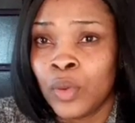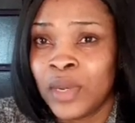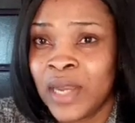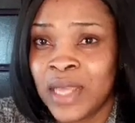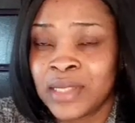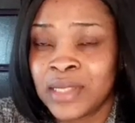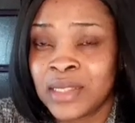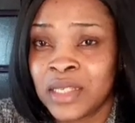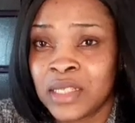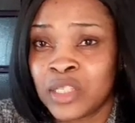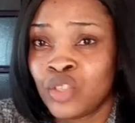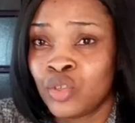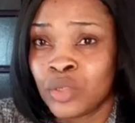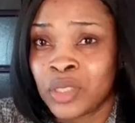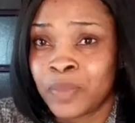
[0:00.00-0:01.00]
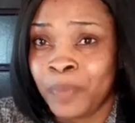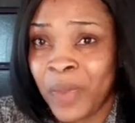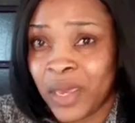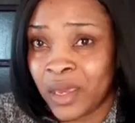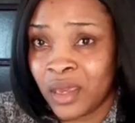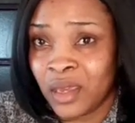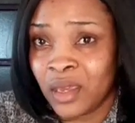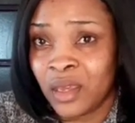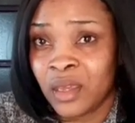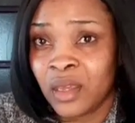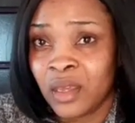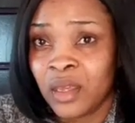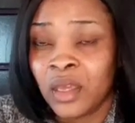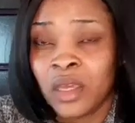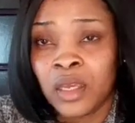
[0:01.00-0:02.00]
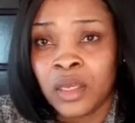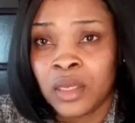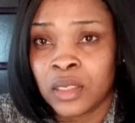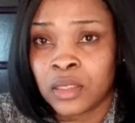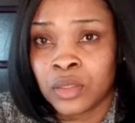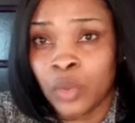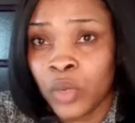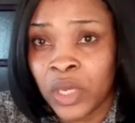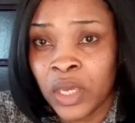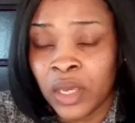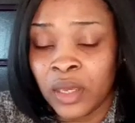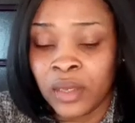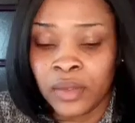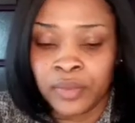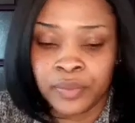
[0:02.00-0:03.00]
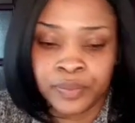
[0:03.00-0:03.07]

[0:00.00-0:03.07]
unless it's your spec, it's okay.